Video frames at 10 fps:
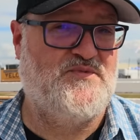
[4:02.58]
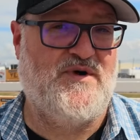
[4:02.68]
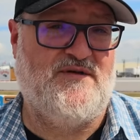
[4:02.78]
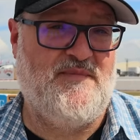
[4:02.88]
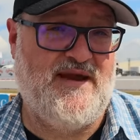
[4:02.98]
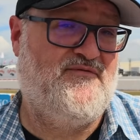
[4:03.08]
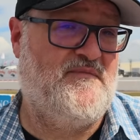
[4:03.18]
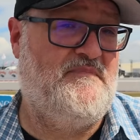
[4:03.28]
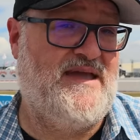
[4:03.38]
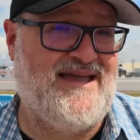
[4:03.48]
as well, made
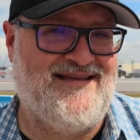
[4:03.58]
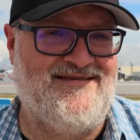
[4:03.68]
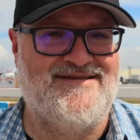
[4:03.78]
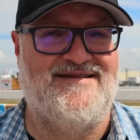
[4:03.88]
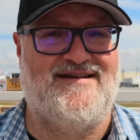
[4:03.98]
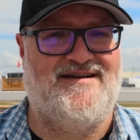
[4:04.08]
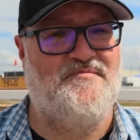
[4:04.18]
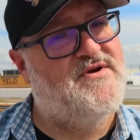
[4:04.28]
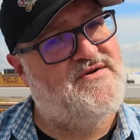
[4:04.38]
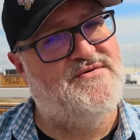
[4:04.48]
from beans.
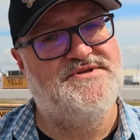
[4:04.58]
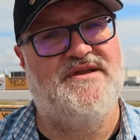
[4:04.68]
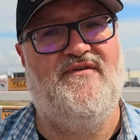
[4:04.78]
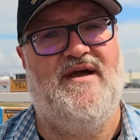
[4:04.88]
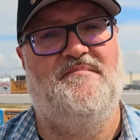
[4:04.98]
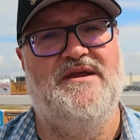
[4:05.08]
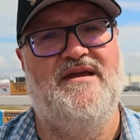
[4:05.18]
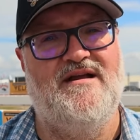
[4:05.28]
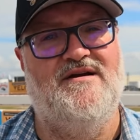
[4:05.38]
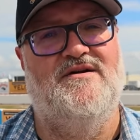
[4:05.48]
Uh, pretty cool stuff
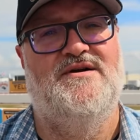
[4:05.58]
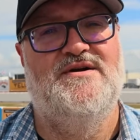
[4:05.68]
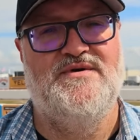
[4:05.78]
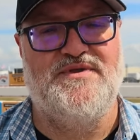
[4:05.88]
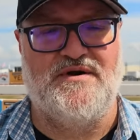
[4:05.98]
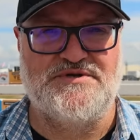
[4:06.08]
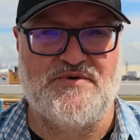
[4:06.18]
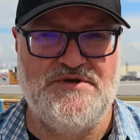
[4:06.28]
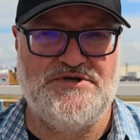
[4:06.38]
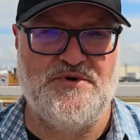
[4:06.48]
happening here with
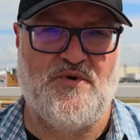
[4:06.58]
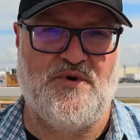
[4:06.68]
AeroScreen two